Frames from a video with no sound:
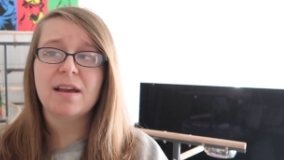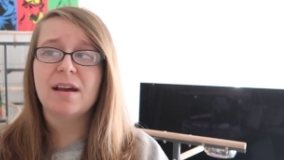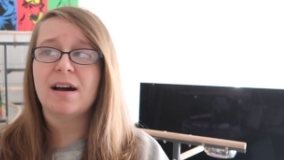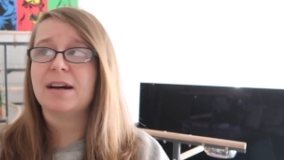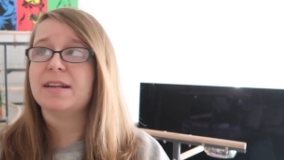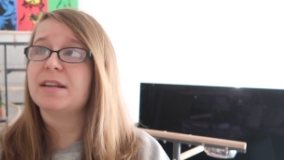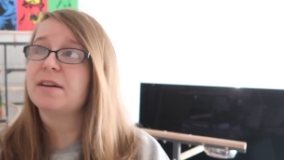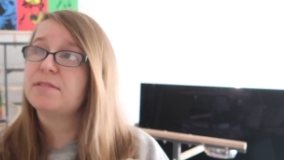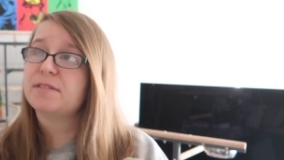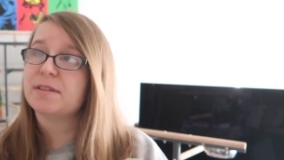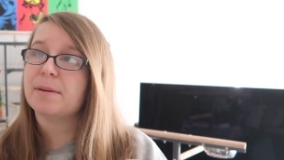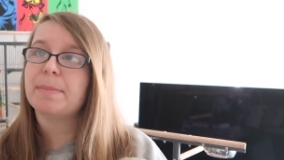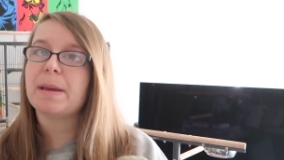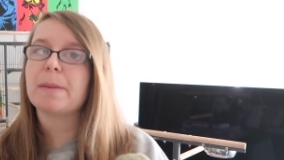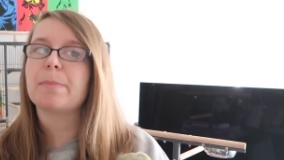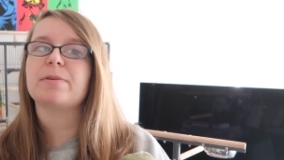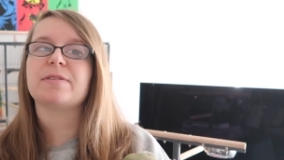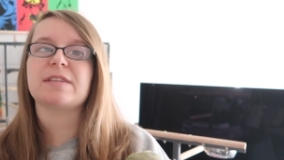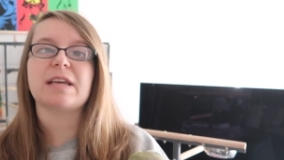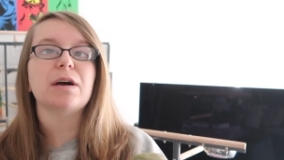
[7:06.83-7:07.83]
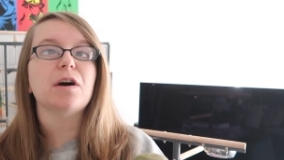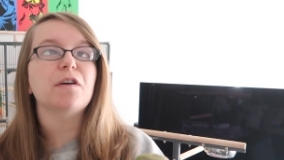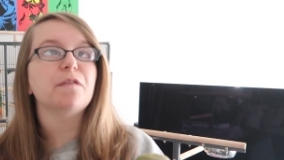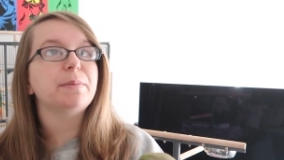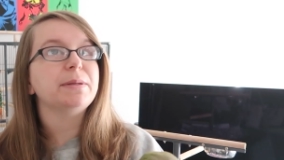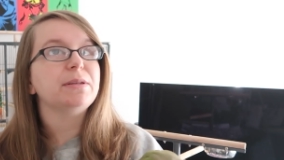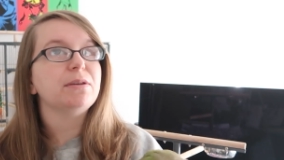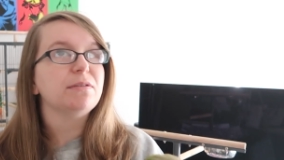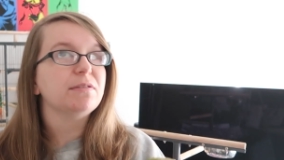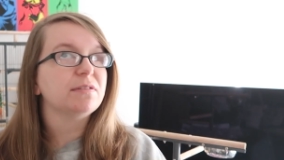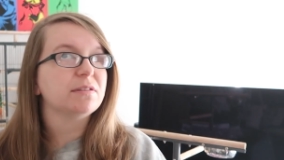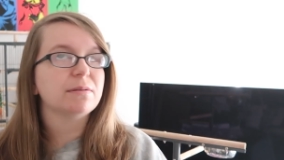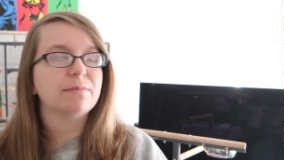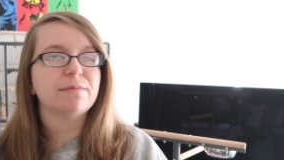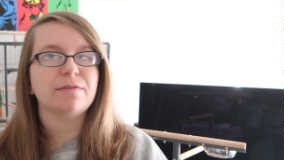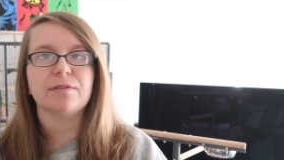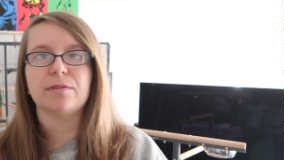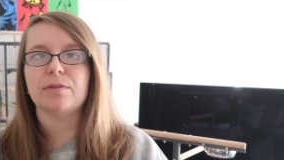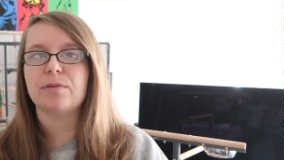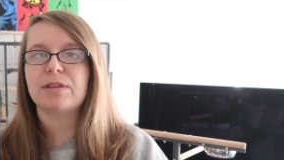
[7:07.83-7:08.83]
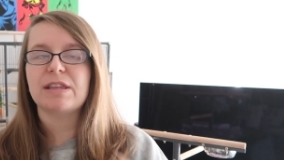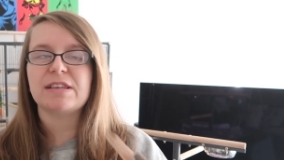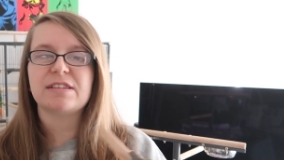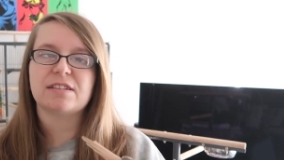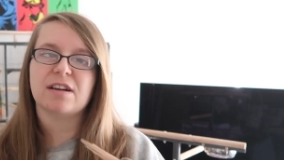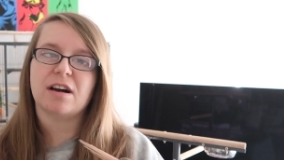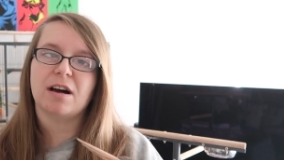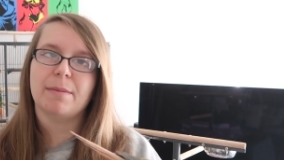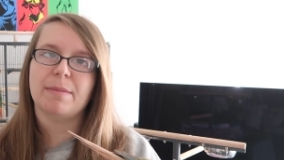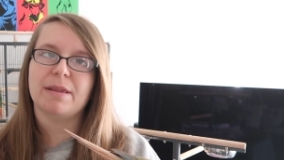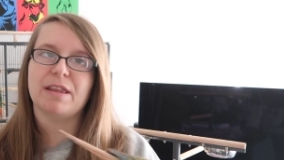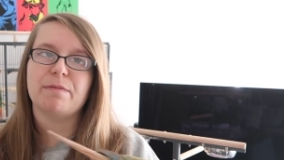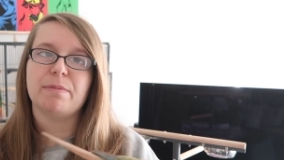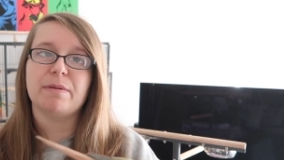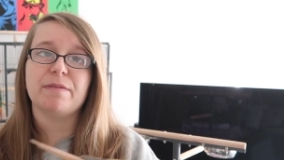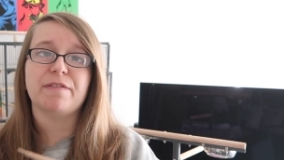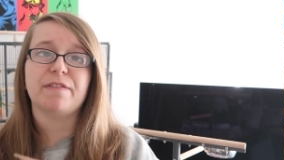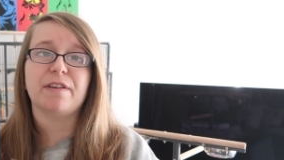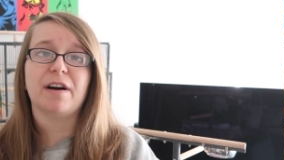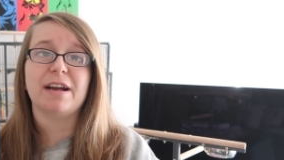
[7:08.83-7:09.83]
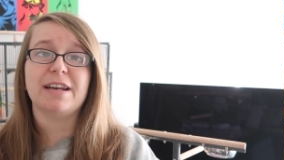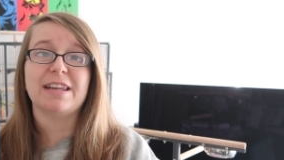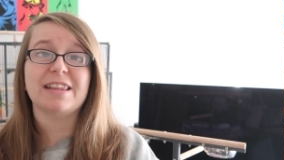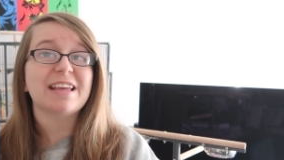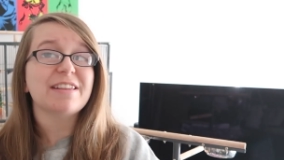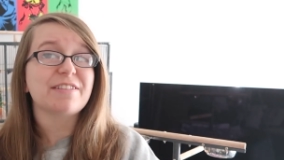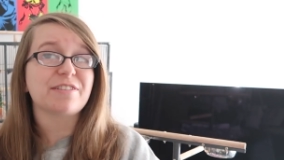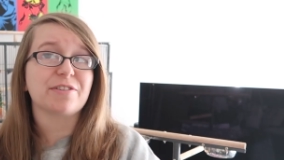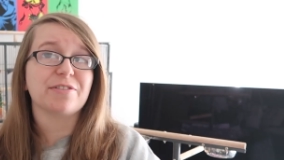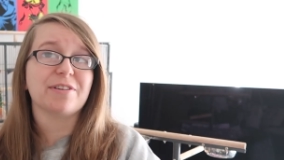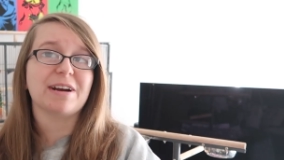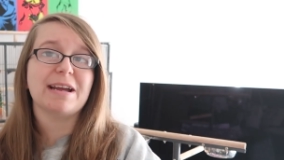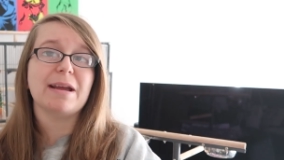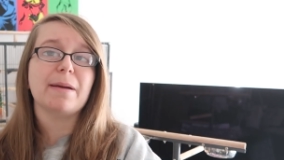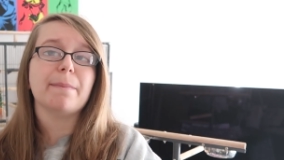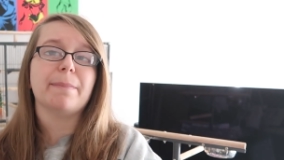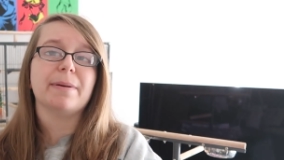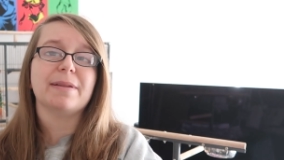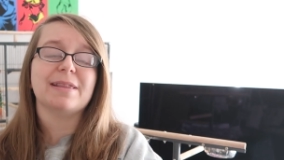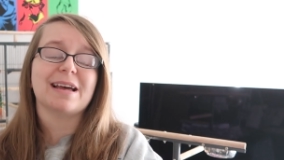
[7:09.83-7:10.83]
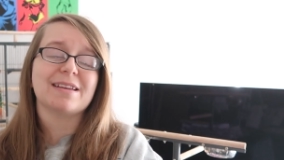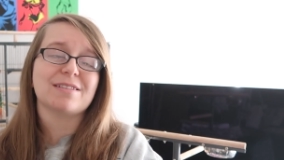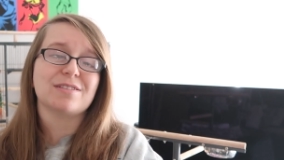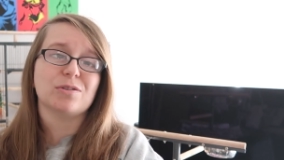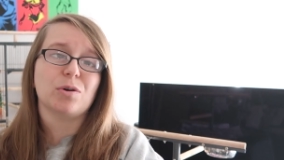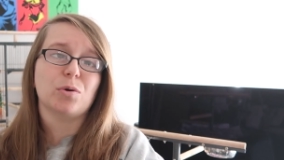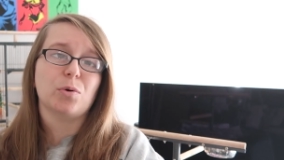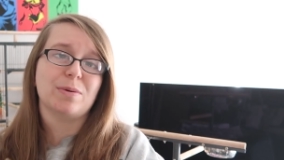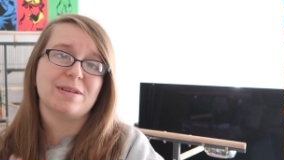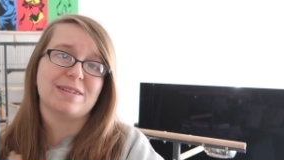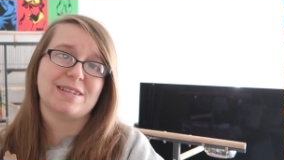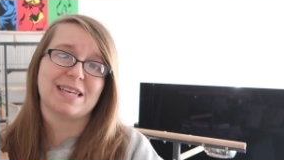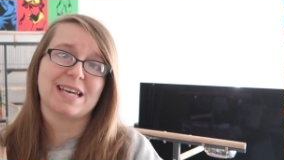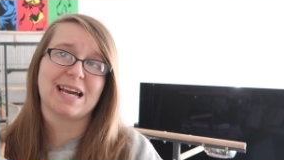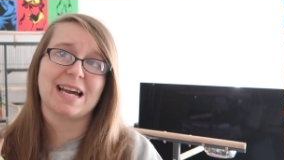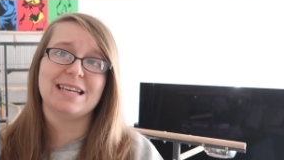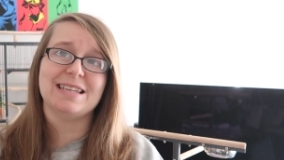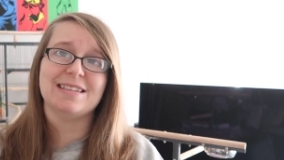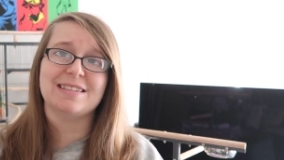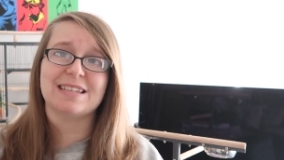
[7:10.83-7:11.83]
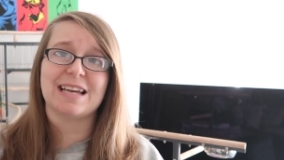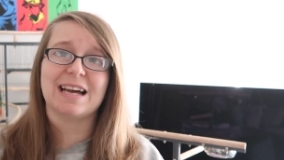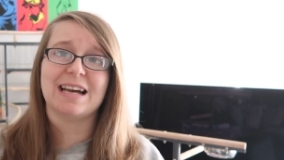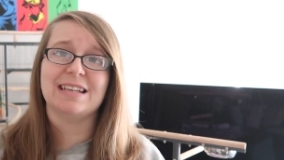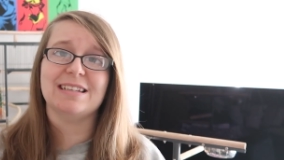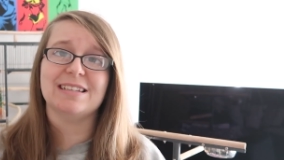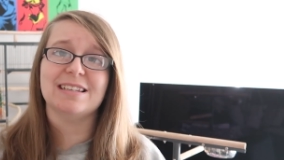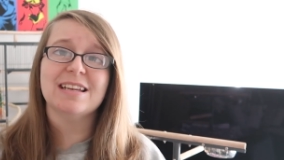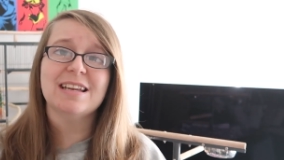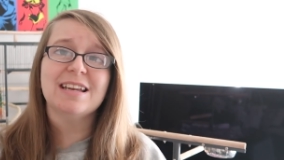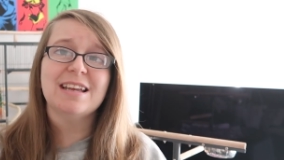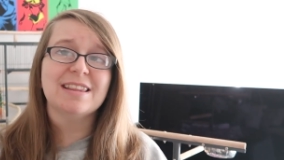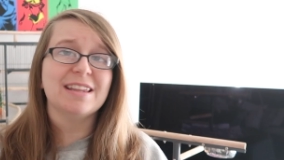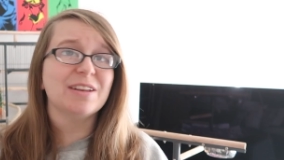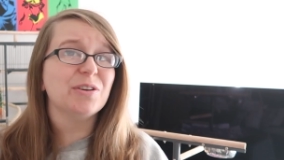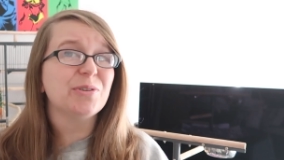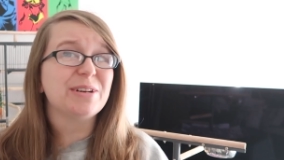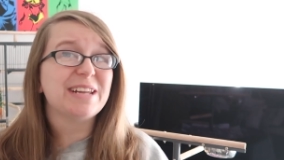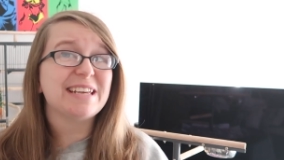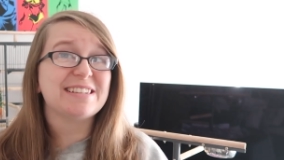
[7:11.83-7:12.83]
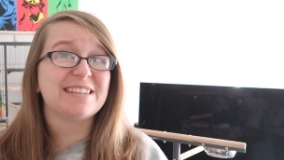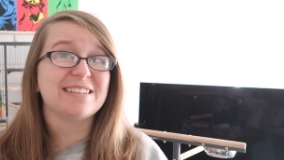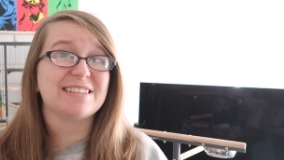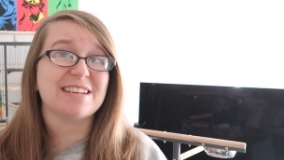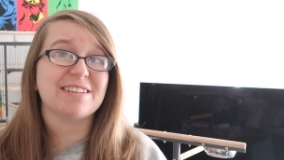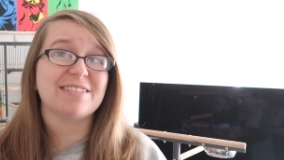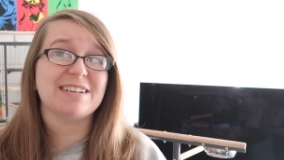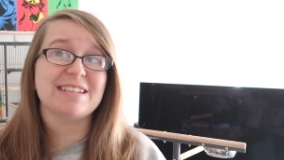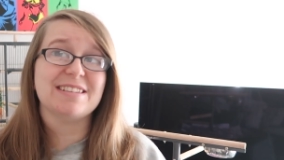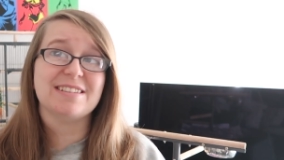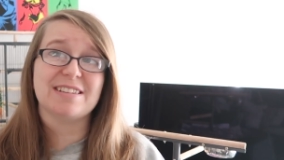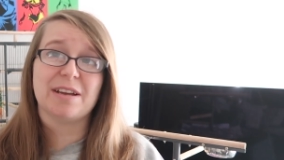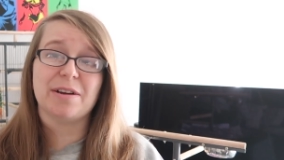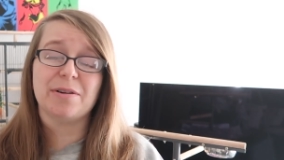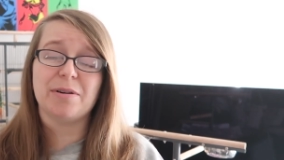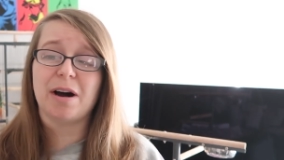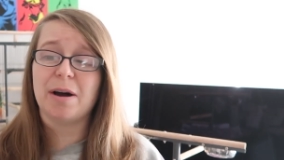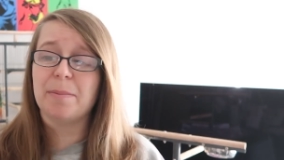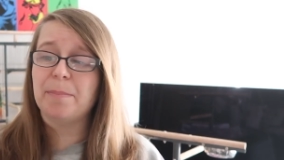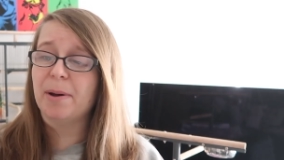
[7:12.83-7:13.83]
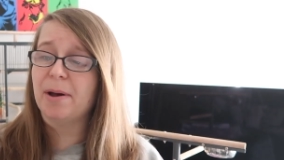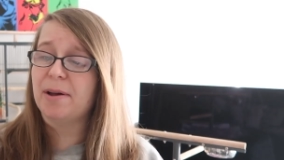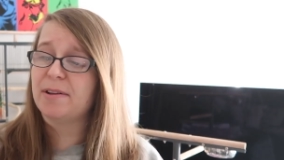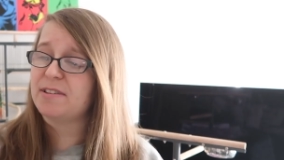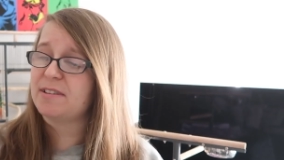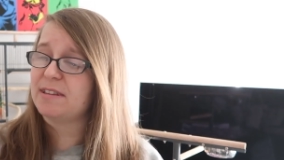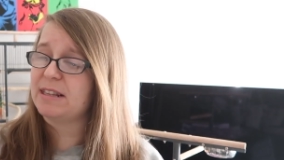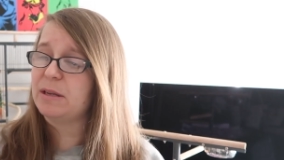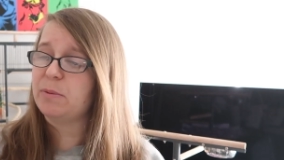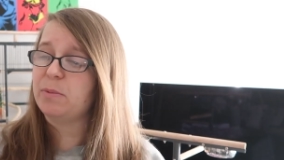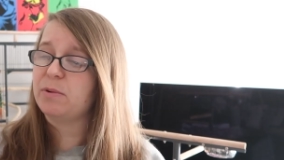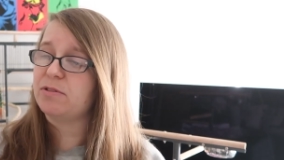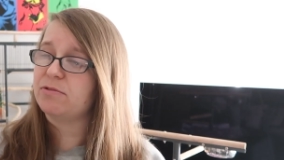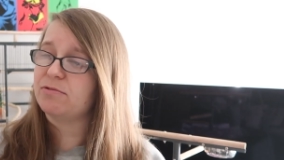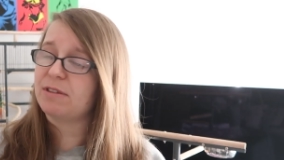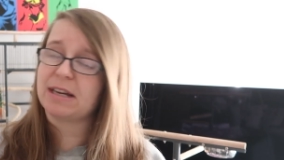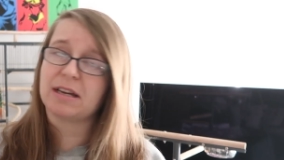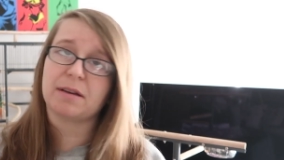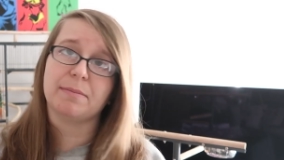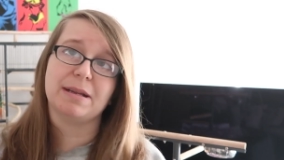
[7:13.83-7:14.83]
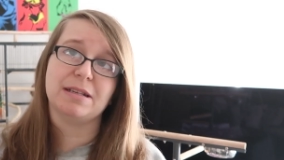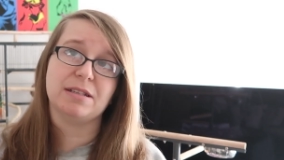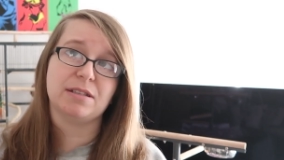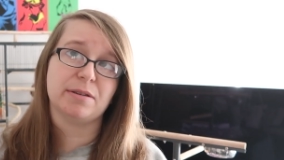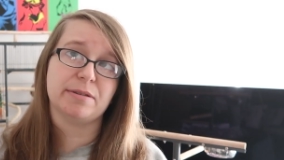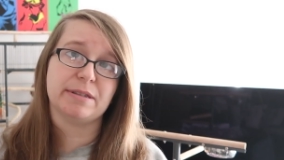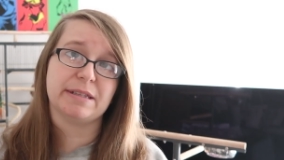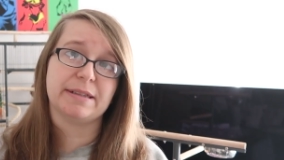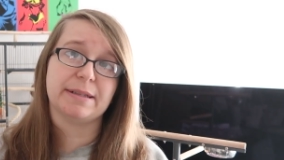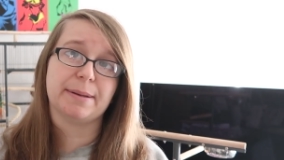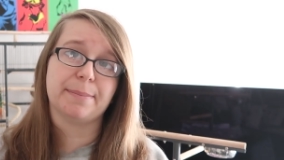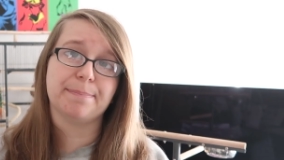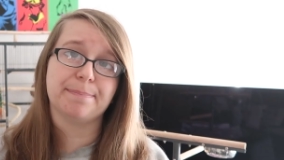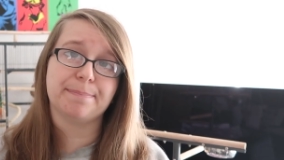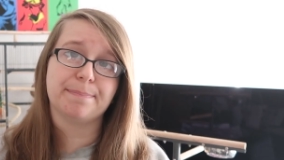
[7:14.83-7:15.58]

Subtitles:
I know some people say, oh, I've been using them for all this time and they've been fine, and that's great, but that's not always the case and they're not necessary. So I personally wouldn't recommend using them.